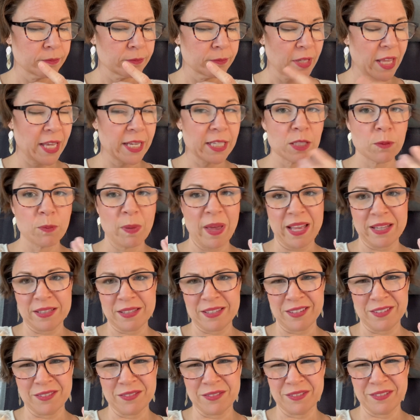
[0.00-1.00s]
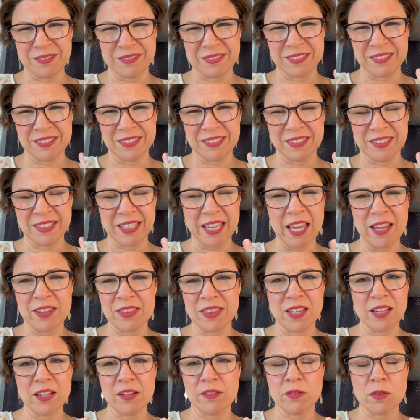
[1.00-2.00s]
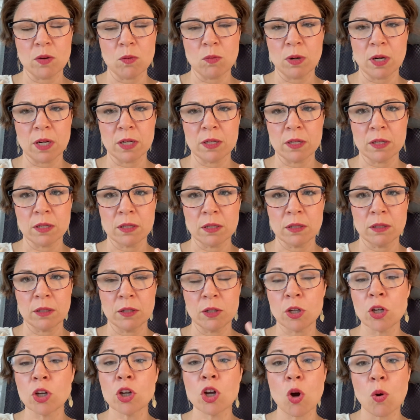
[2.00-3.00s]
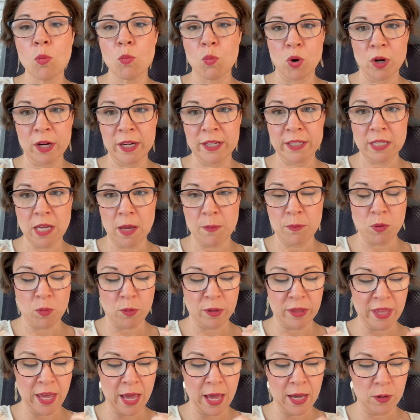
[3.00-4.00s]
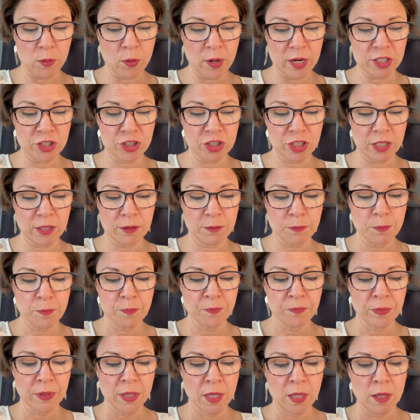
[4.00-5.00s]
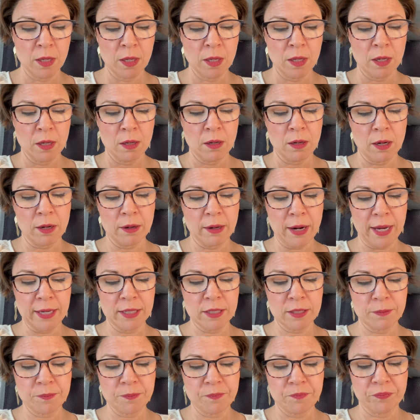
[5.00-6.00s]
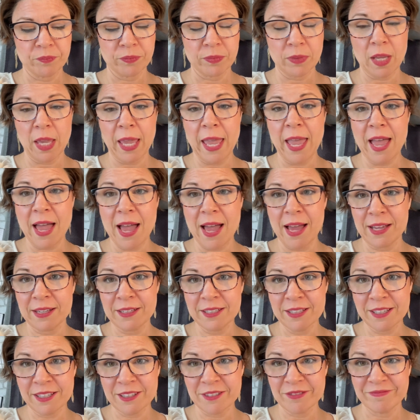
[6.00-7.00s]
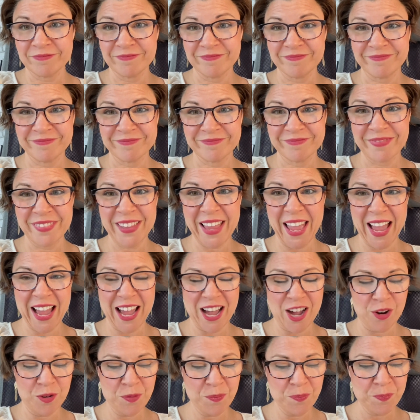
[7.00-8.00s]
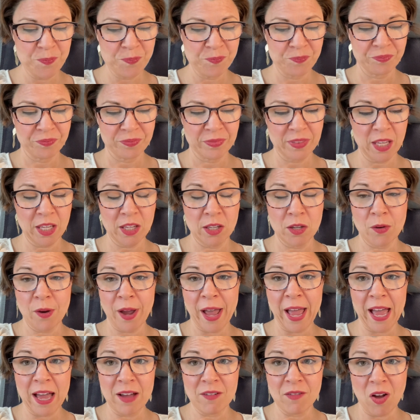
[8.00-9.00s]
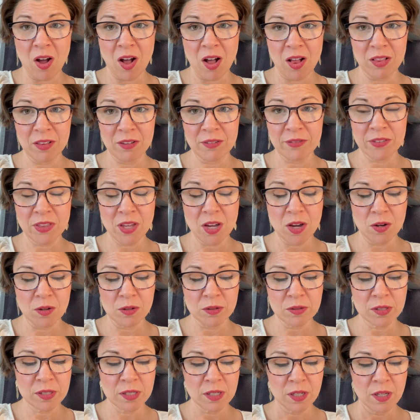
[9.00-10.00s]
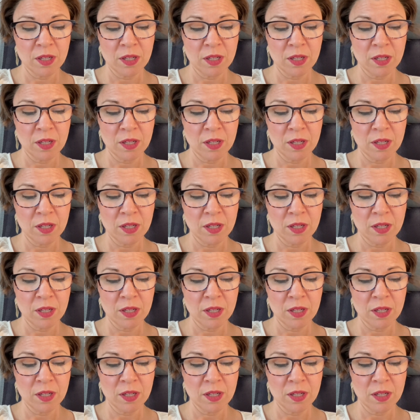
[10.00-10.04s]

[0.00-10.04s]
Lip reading: expansive. Can't think of the word. You can go more in depth with that question. All right. And now that you have all of those,